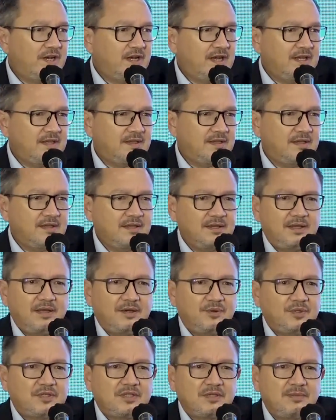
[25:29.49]
I think there
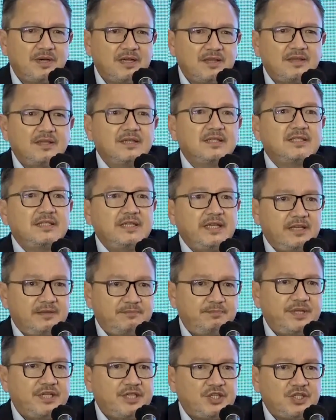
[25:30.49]
was about
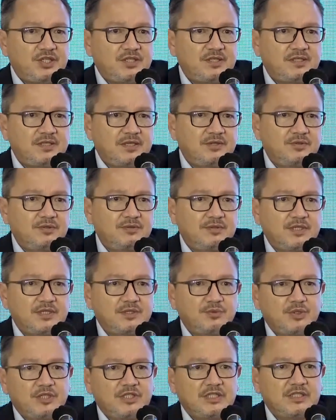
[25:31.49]
38 patients that
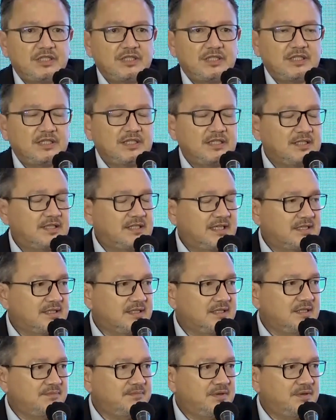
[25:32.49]
were tested,